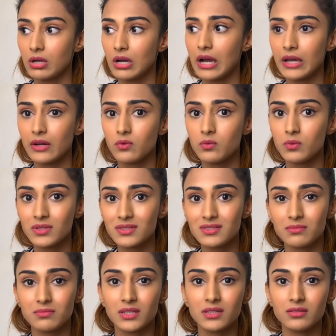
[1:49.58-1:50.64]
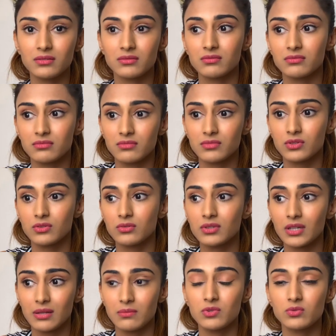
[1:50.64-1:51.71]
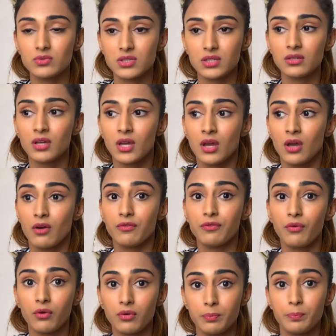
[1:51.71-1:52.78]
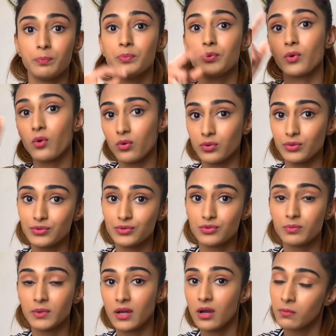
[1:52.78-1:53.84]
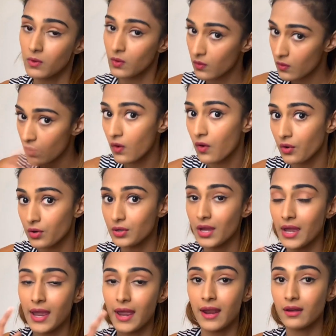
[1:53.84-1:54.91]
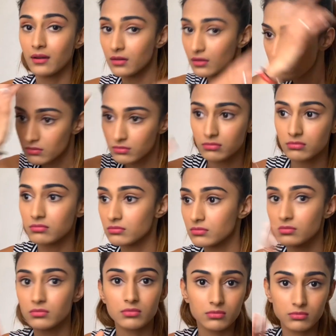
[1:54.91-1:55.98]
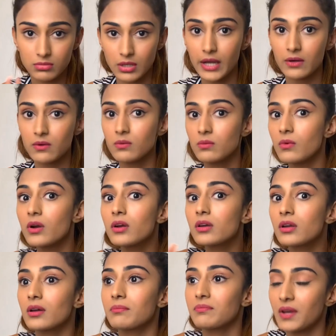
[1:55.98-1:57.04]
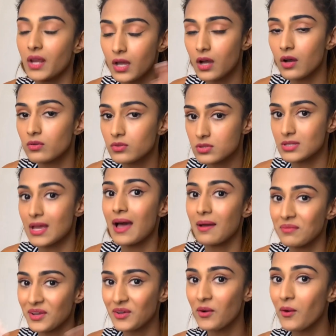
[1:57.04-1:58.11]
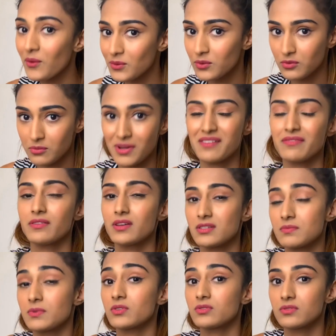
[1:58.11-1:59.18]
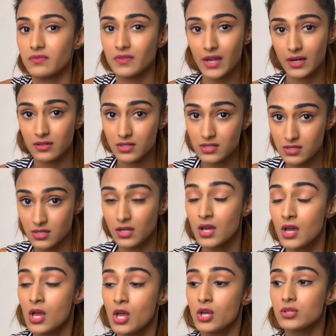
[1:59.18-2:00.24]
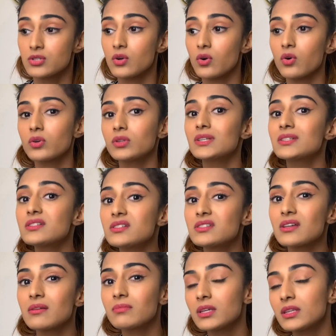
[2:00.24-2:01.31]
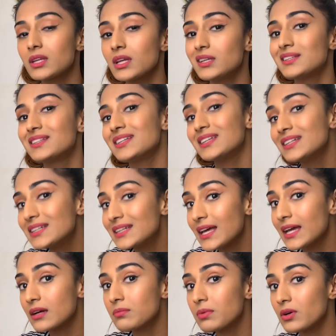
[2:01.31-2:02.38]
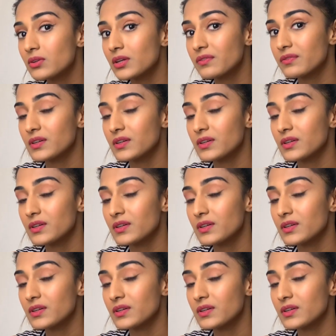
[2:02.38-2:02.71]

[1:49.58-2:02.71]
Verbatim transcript: I don't want something that I'm using for pros to become a con, and I don't want breakouts happening all over my face because of that reason. So this is something that I didn't like about that